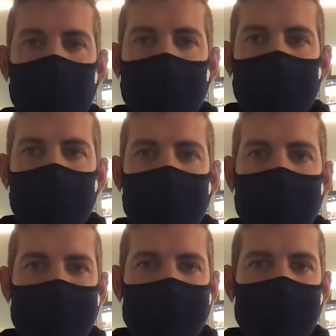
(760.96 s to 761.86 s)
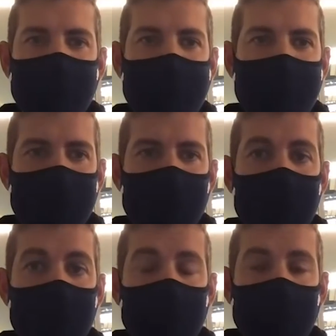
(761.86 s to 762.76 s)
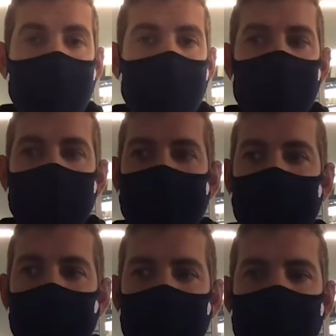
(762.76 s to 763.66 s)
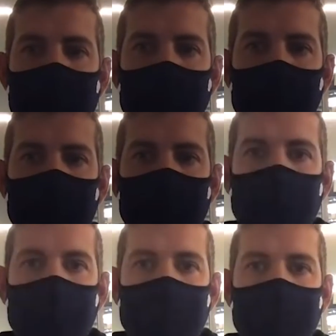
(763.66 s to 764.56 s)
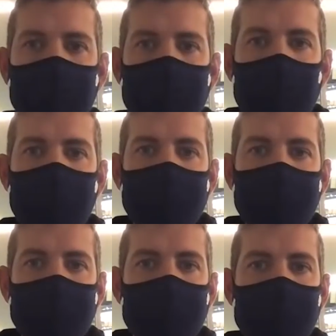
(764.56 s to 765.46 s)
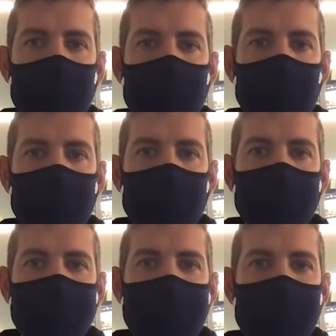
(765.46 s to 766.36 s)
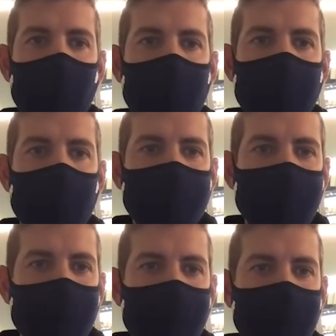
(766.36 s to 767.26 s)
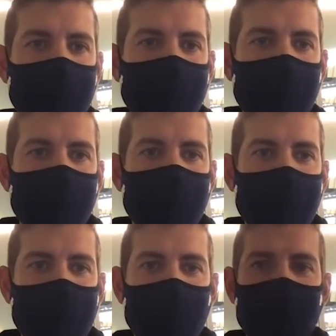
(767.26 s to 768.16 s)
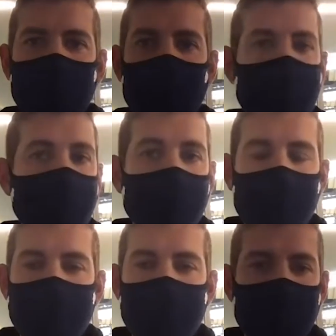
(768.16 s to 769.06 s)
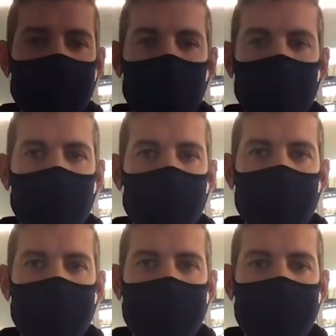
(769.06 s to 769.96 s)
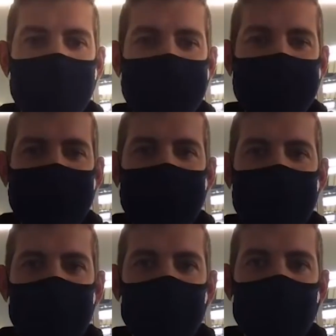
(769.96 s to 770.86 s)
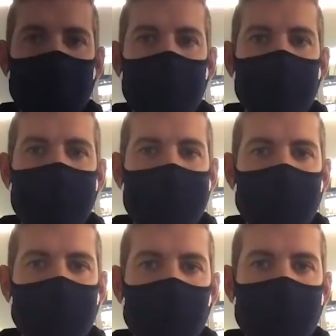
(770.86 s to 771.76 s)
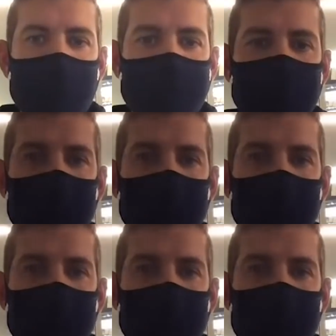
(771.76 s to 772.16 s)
easy baskets add up, but they also help you see the ball go through the net one more time. And when great players see the ball go through the net, those impossible shots they